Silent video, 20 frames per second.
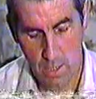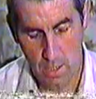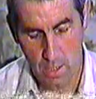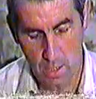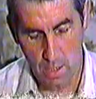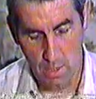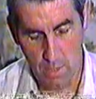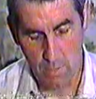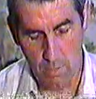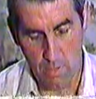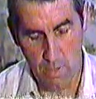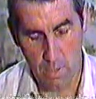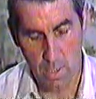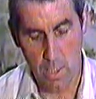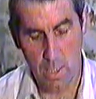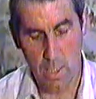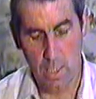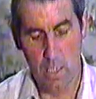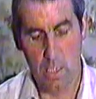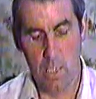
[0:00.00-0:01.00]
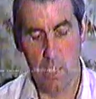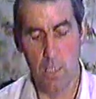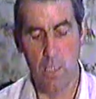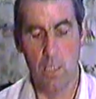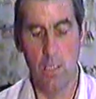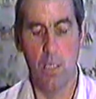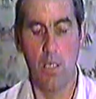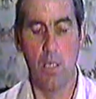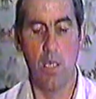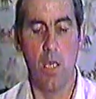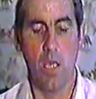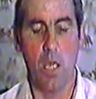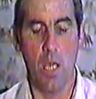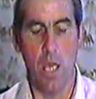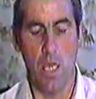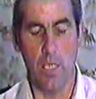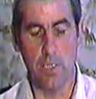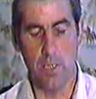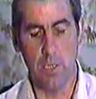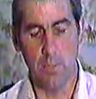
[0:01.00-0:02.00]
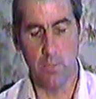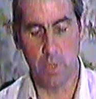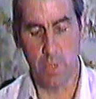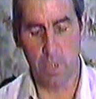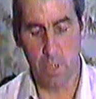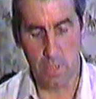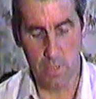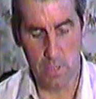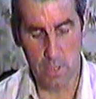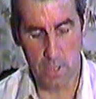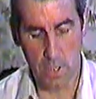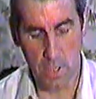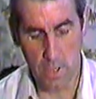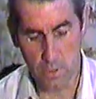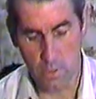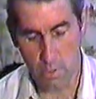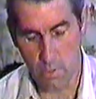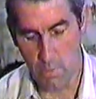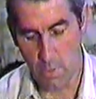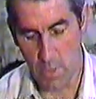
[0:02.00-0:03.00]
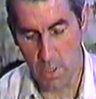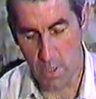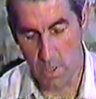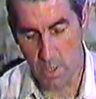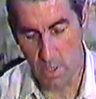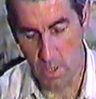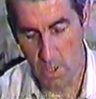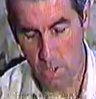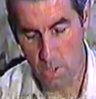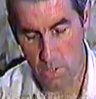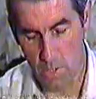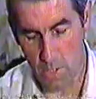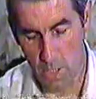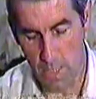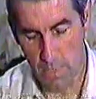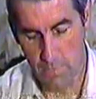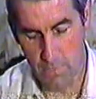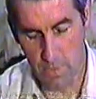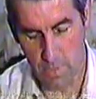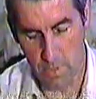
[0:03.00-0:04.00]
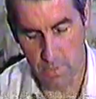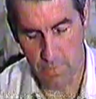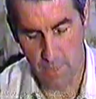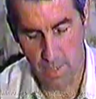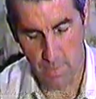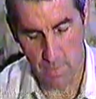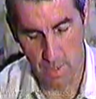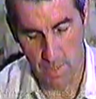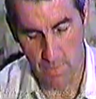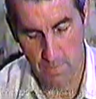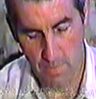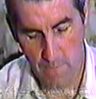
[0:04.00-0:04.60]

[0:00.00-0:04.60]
Now, Anthony McGodden did not come here until after the famine,